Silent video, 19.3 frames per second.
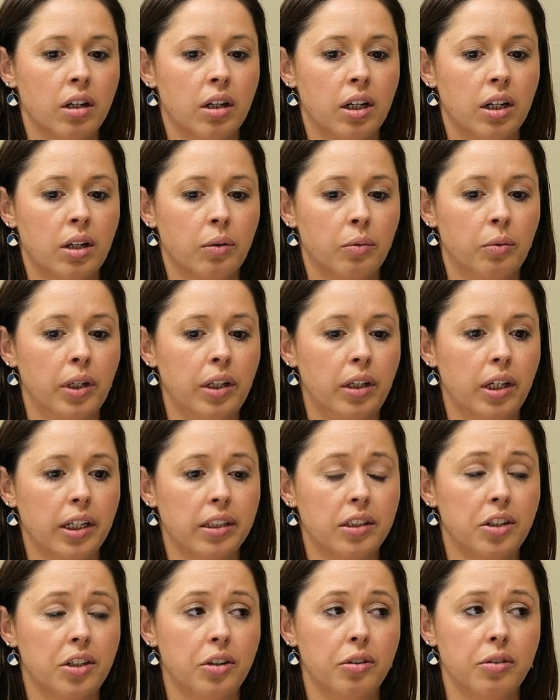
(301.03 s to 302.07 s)
We like
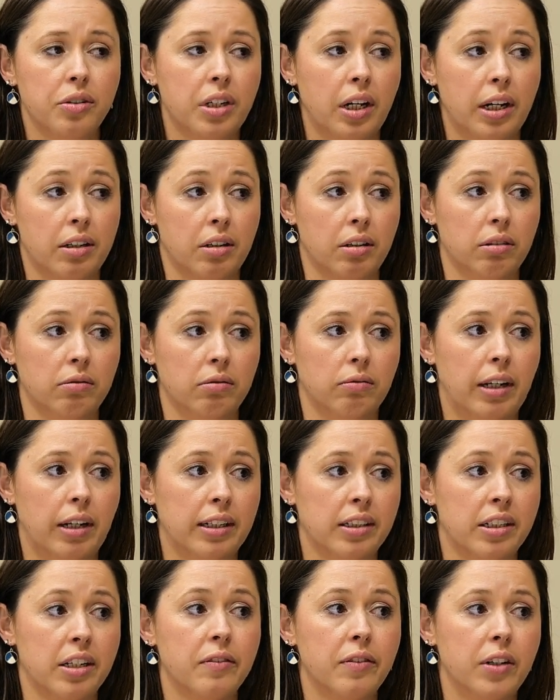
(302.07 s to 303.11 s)
to use
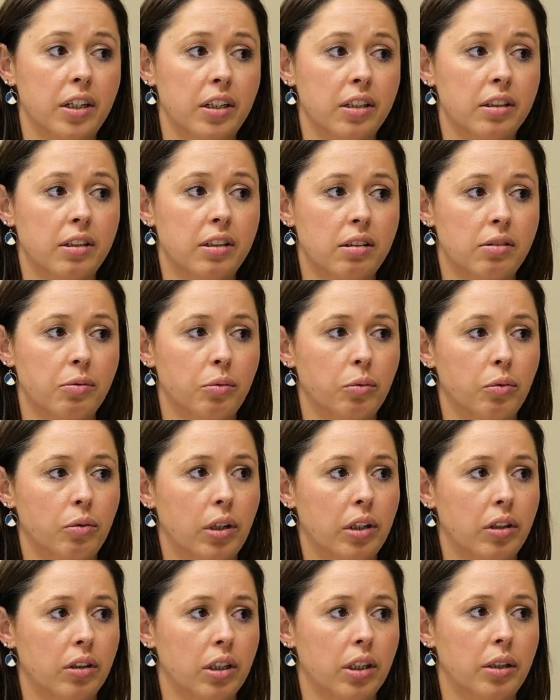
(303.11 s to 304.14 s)
activities,
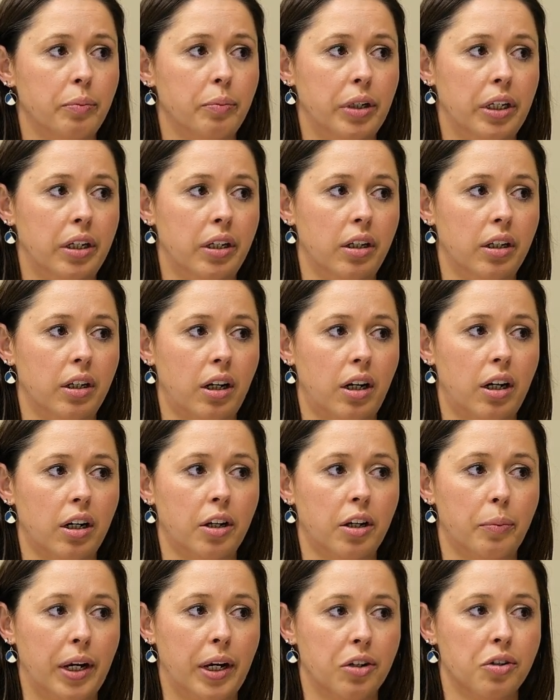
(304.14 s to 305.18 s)
whether it be
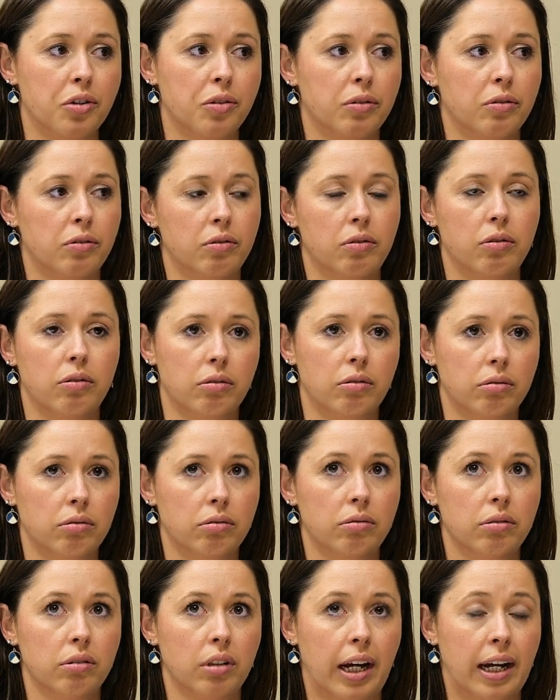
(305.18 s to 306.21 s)
occupational
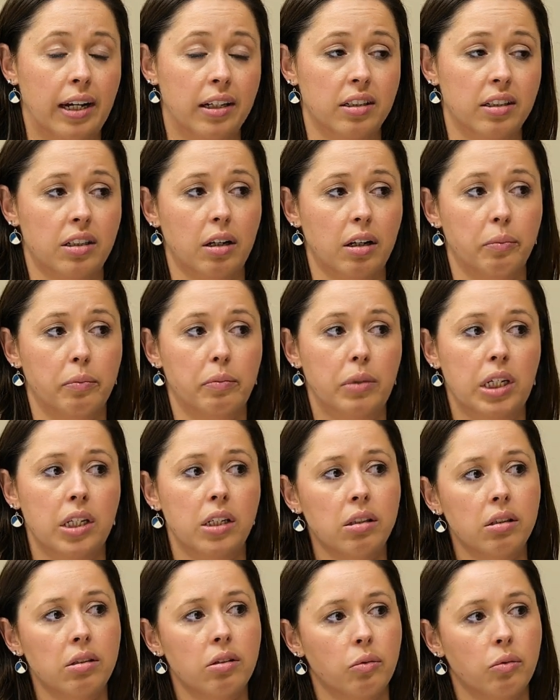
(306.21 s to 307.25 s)
as a
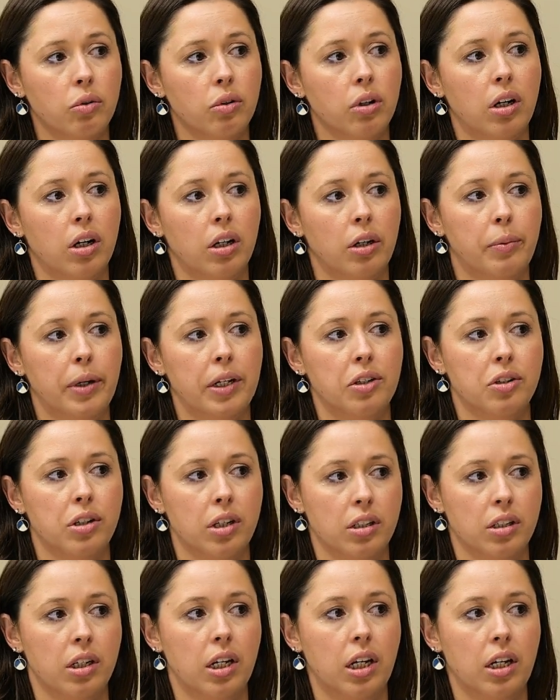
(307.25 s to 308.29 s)
means or occupation
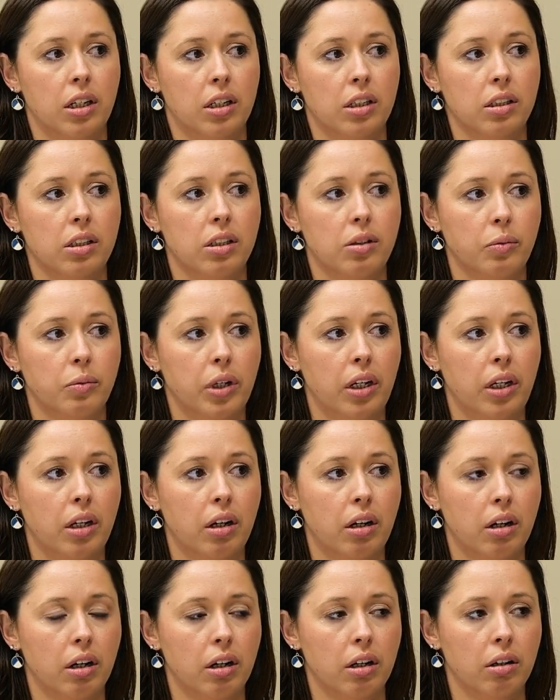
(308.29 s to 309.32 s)
as an ends. We
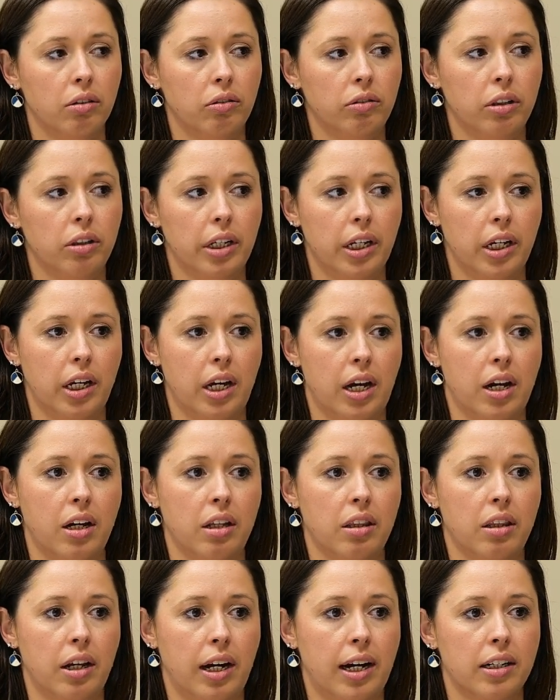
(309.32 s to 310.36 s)
are looking
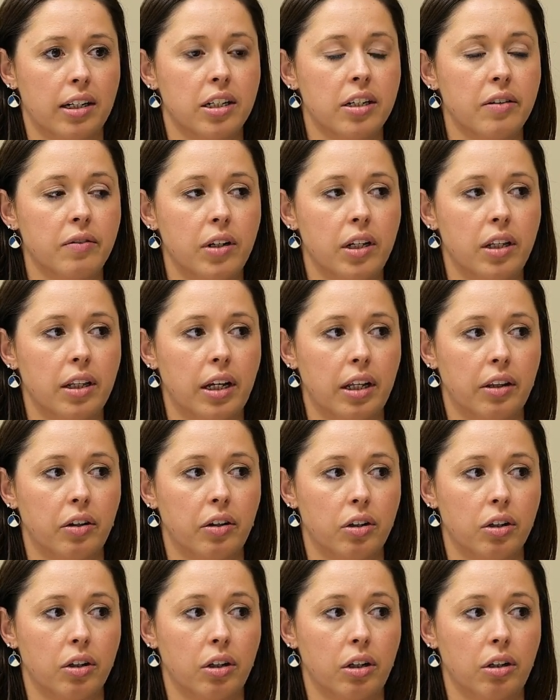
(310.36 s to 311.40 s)
at the activity that
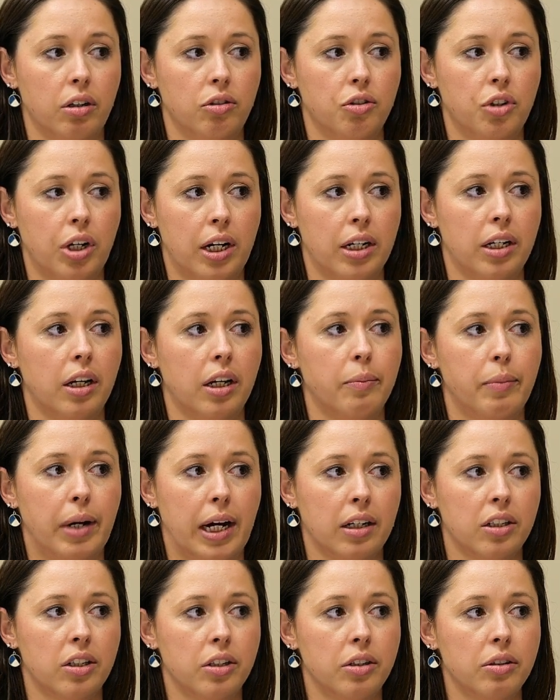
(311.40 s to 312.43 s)
they're trying to get
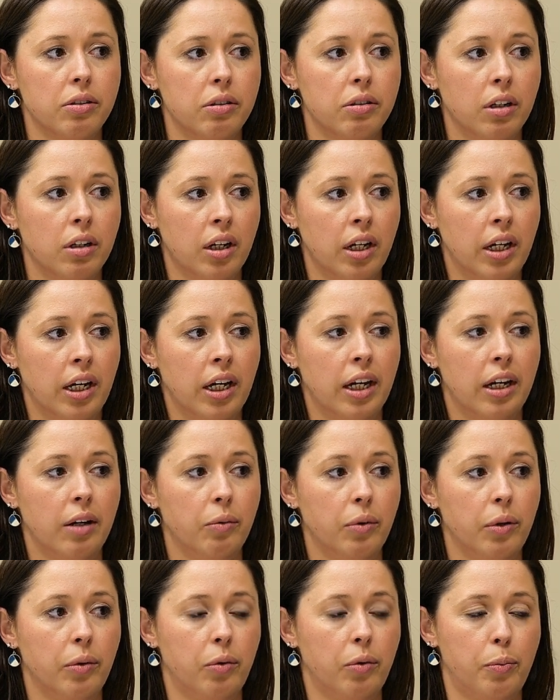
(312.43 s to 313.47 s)
back to, and
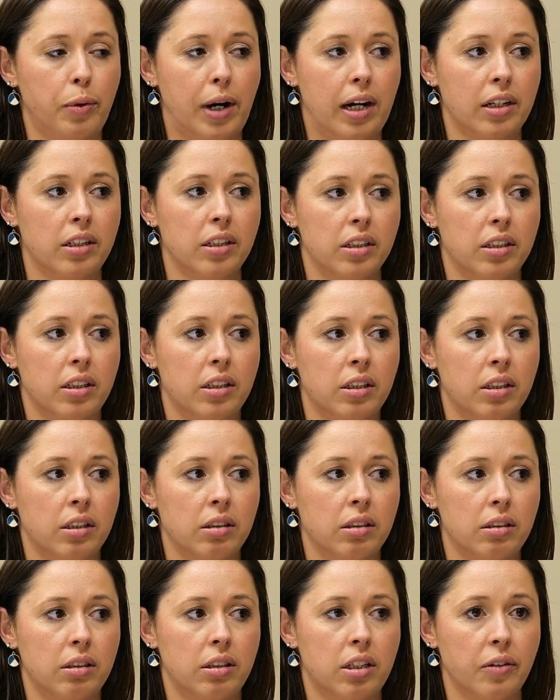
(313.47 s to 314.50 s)
we will practice
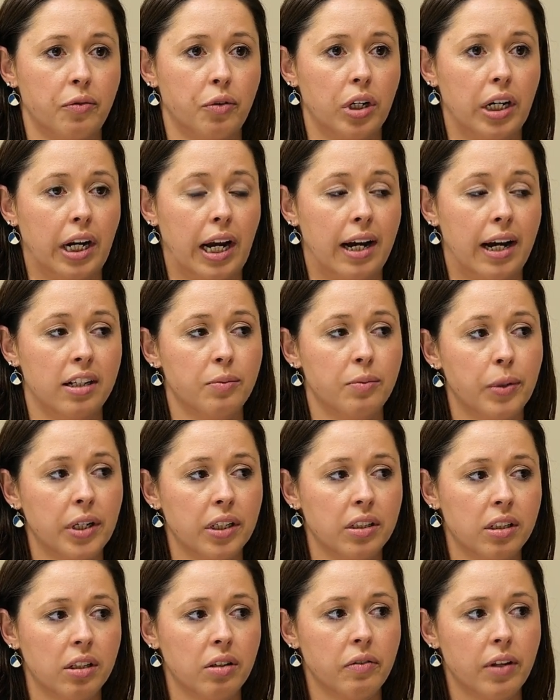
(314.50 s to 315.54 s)
different
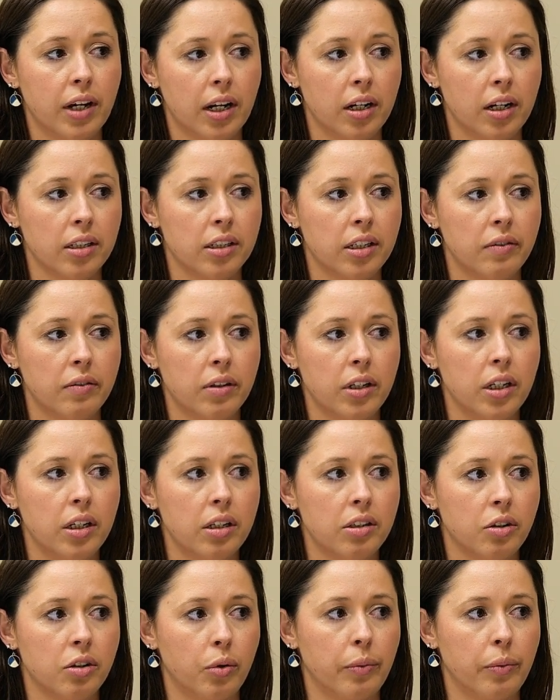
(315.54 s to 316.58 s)
aspects of that activity.
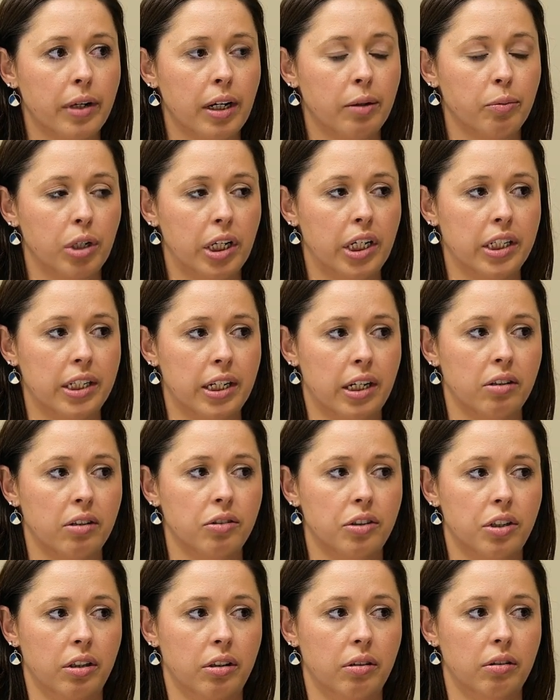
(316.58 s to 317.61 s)
So we might break it down
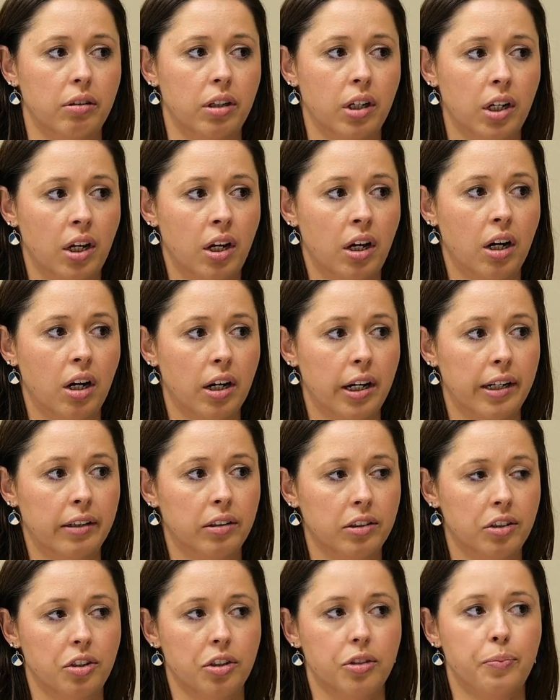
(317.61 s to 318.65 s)
to, all right,
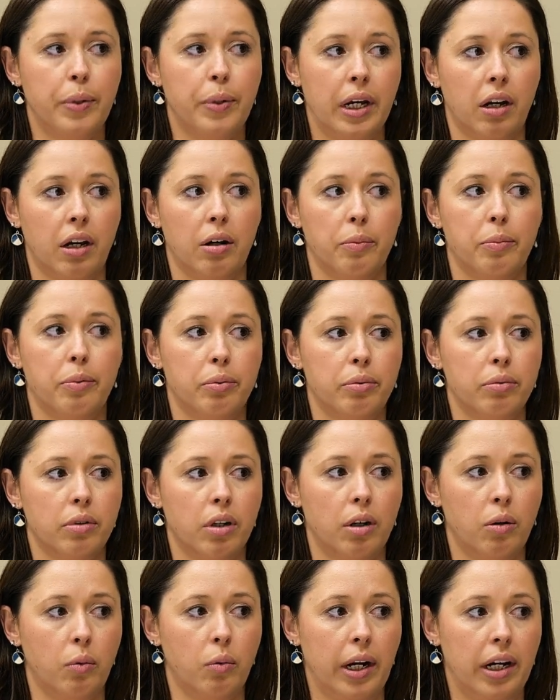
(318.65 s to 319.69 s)
let's just pick up
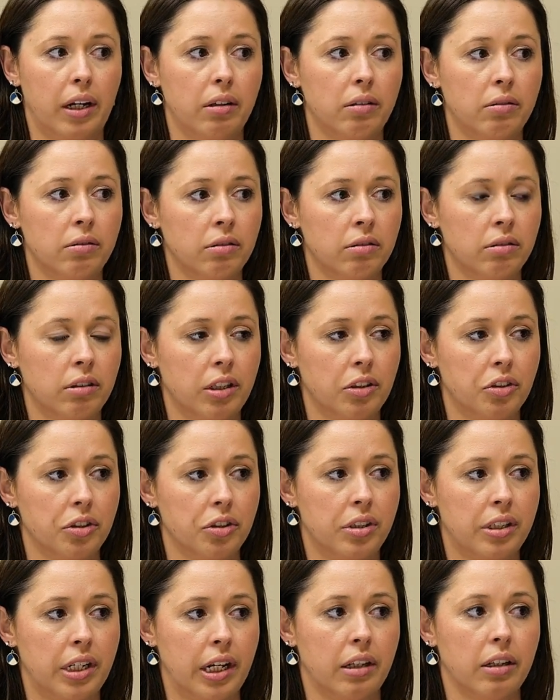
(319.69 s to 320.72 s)
a weight and
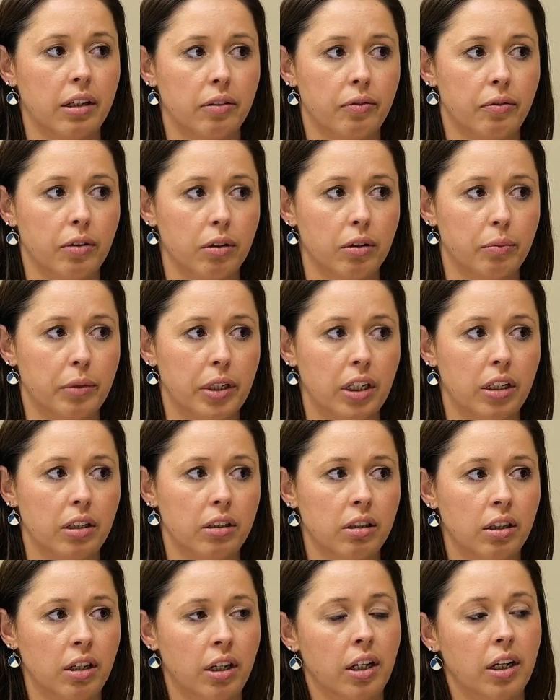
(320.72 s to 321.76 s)
just stand there for a minute.
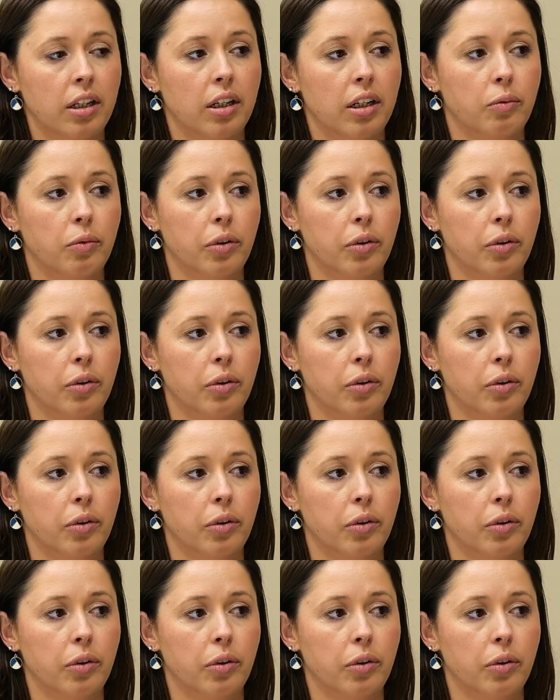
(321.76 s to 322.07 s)
And then